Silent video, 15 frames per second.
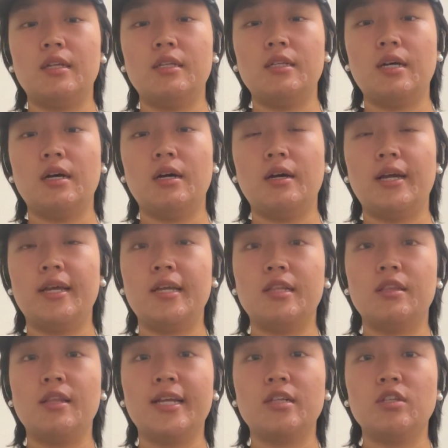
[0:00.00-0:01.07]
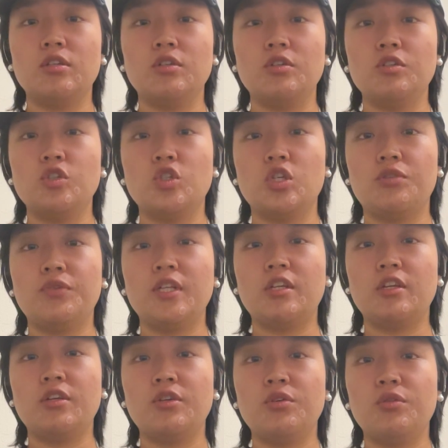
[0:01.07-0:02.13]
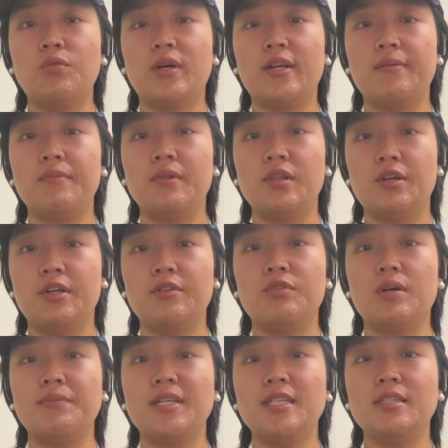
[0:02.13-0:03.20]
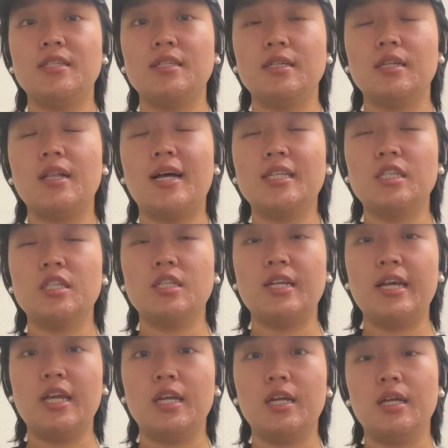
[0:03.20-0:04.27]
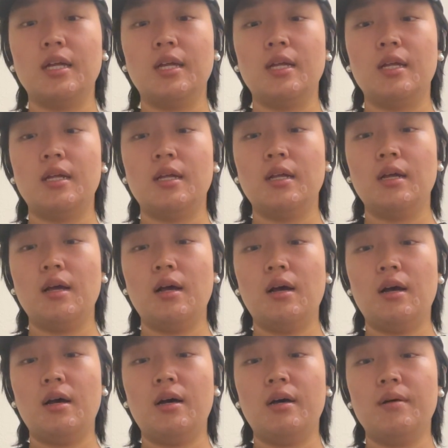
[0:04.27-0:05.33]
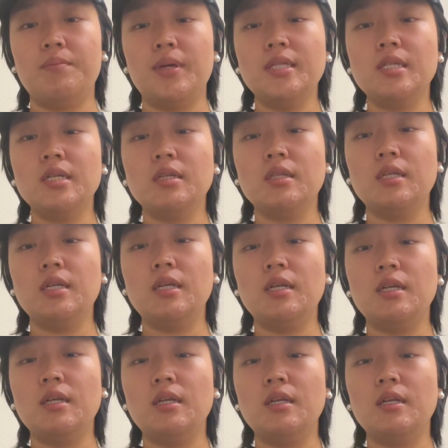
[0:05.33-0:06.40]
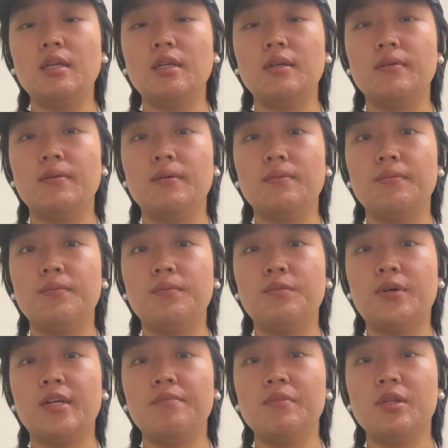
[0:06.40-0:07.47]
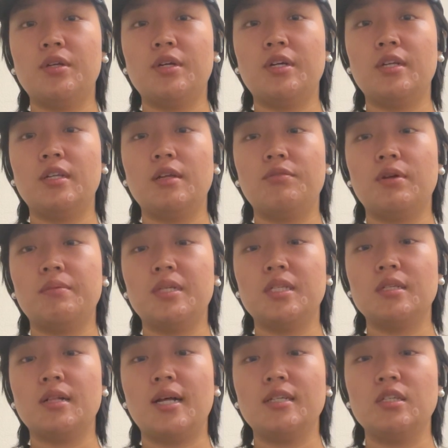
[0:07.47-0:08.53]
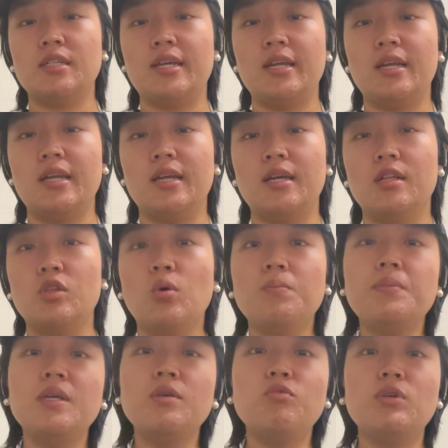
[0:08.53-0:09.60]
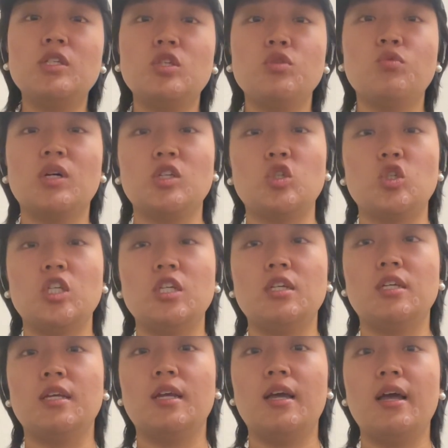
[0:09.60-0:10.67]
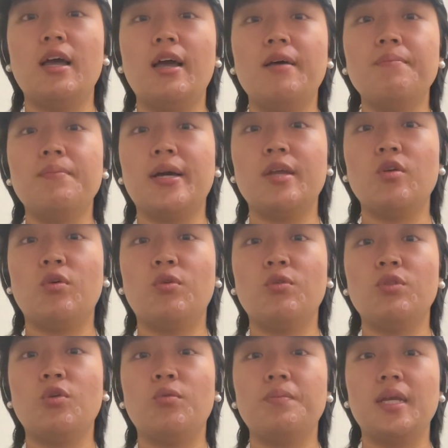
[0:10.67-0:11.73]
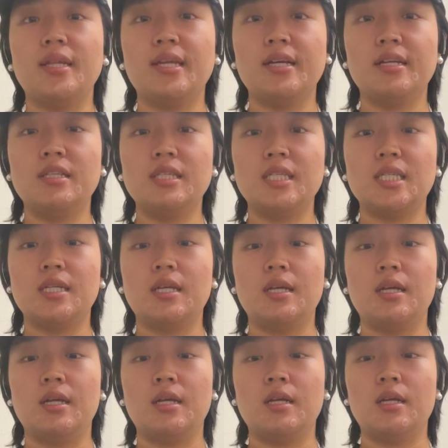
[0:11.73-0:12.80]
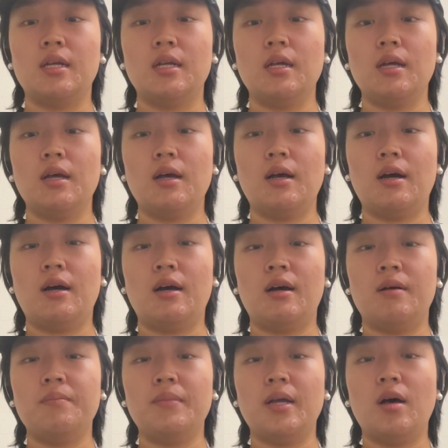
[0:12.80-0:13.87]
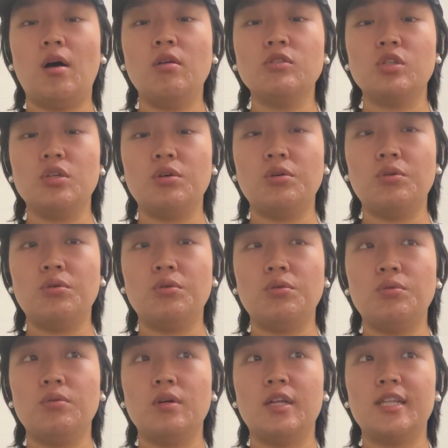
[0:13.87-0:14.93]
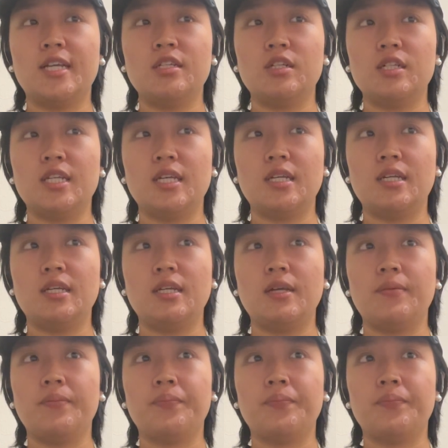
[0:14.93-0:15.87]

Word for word: and uh, I'd like to share with you what I've learned from his class today. Um, basically, what I've learned from his class today don't be wishy washy, have my own opinions. Um, also, another thing,